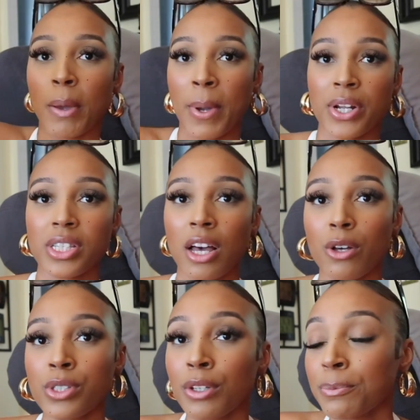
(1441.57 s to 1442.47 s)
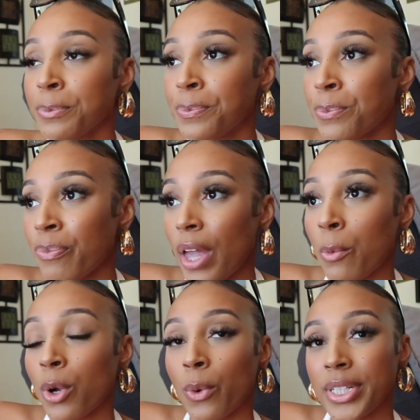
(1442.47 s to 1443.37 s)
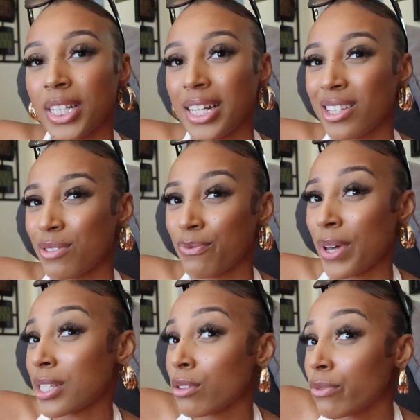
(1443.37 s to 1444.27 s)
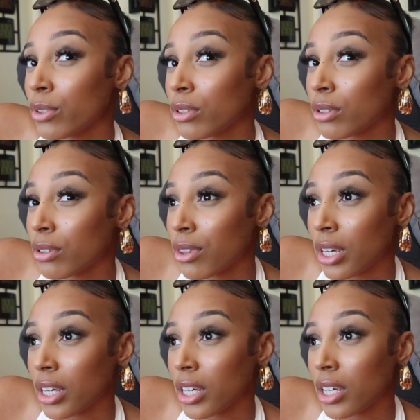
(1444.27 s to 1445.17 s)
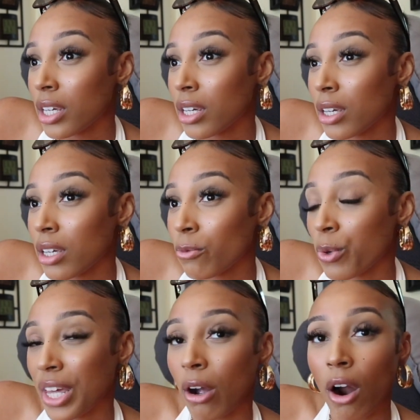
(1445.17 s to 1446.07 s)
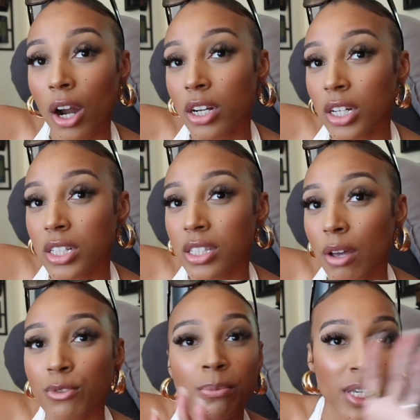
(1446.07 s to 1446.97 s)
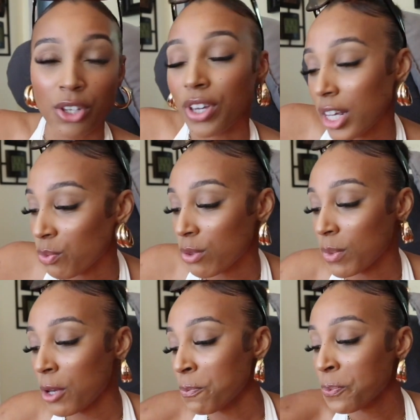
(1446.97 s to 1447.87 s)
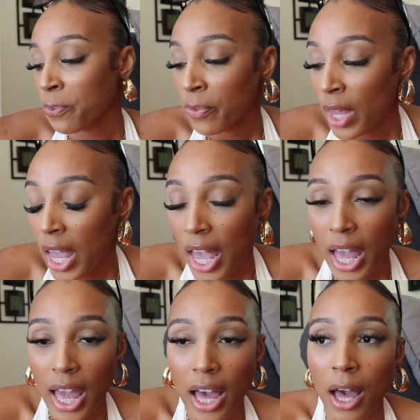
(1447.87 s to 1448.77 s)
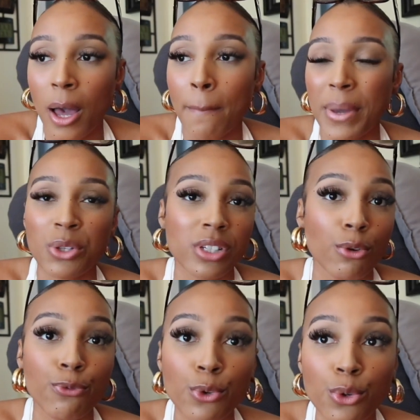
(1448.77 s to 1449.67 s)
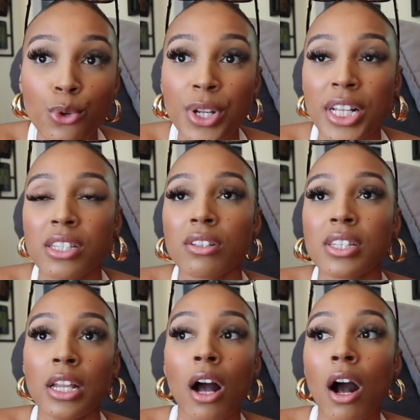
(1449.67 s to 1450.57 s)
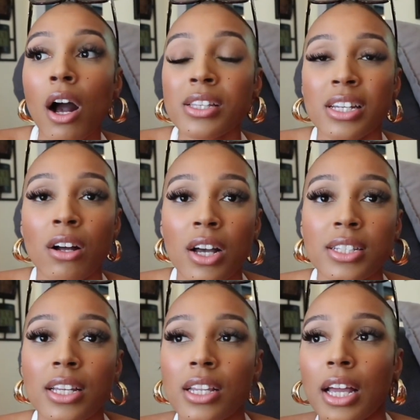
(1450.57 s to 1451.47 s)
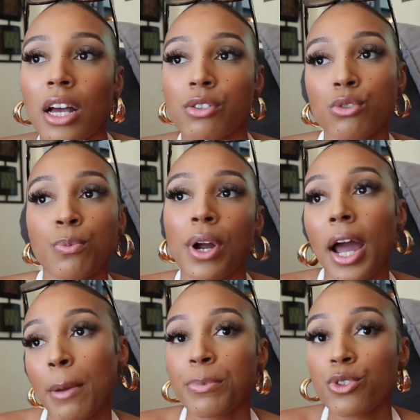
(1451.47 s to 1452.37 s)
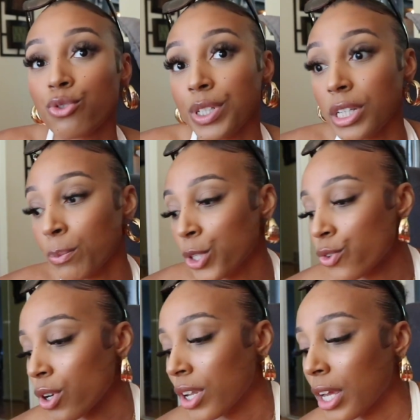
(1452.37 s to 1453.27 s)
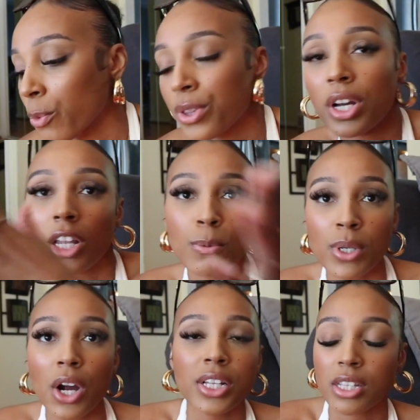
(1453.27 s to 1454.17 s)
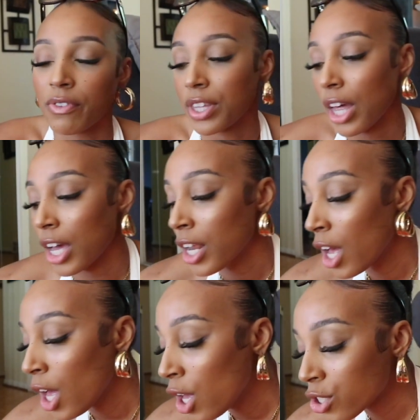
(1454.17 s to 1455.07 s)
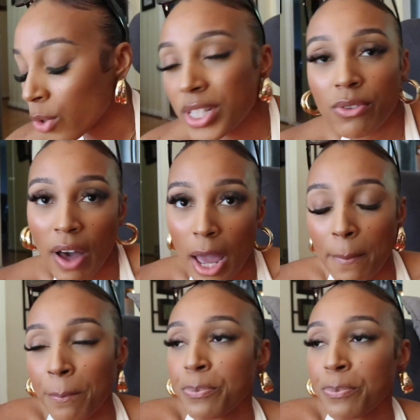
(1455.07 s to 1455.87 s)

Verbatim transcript: to my parents' house and we're going to like this festival thingy with like art and stuff so i'm taking you guys with me um, and there's like food and it's on Saint Laurent and Saint Laurent is like like a super hyped street in Montreal like where the clubs are and stuff like that so it's a vibe